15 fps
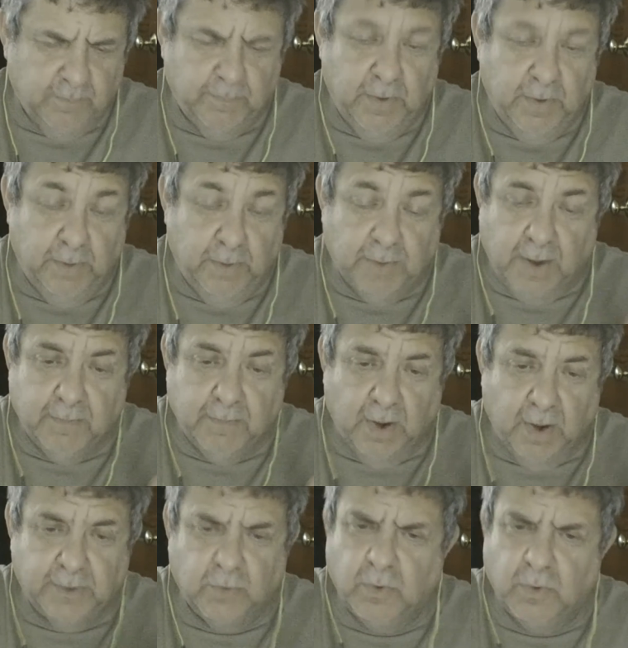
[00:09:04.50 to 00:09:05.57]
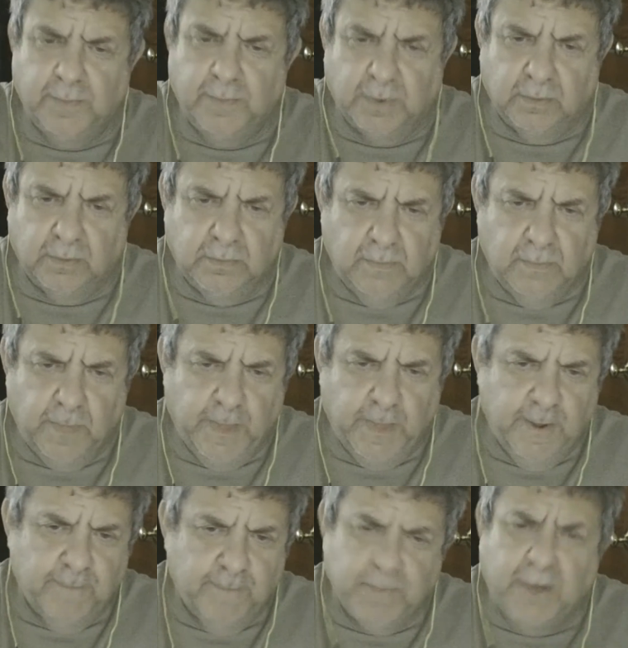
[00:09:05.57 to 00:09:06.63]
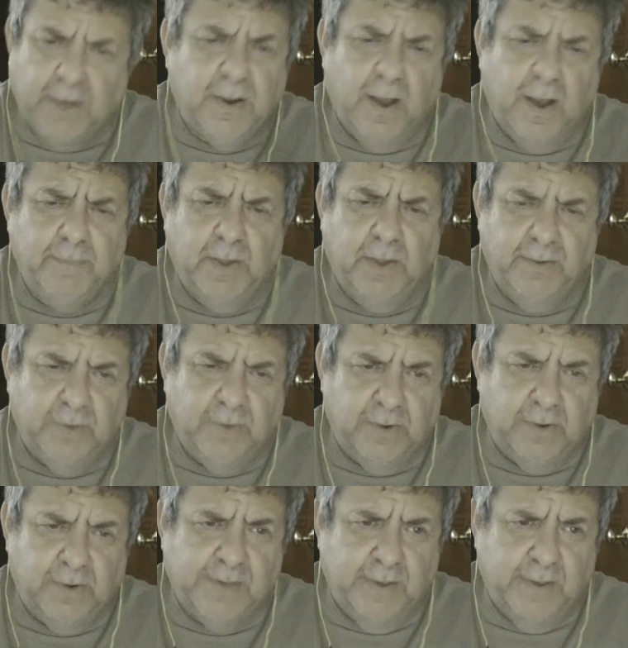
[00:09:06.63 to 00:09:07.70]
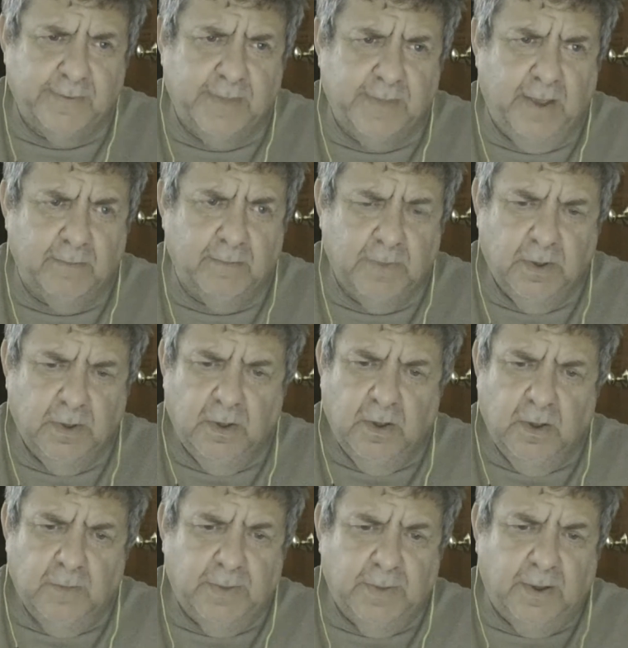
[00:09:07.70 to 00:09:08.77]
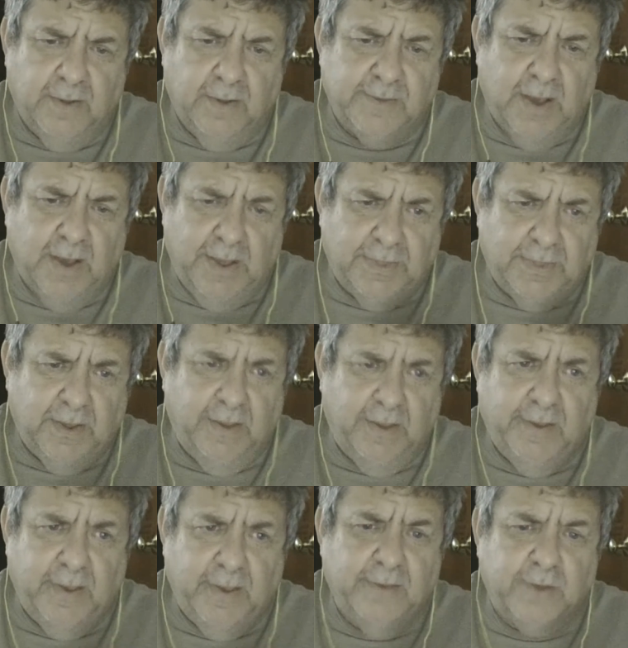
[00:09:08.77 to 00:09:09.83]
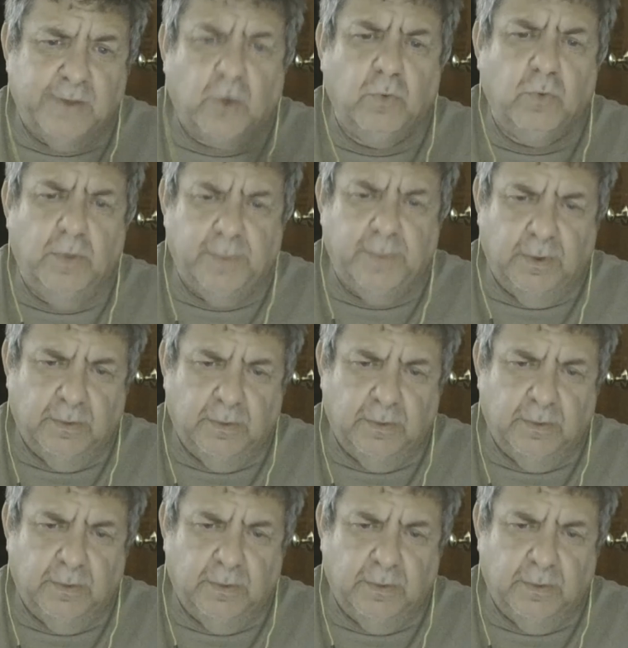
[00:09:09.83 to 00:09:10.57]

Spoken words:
in my mind, criminal. I'm not even going to say his name, because I think he is a criminal.